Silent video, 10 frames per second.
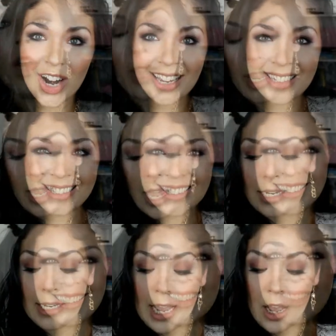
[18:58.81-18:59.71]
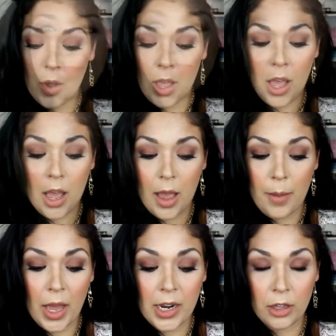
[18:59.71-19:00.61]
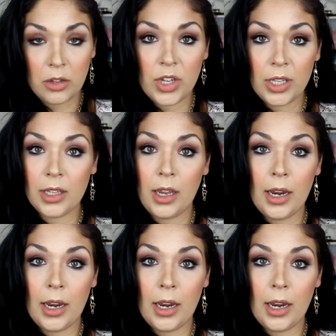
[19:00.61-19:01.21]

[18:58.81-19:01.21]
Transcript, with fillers: Okay, now um, another thing that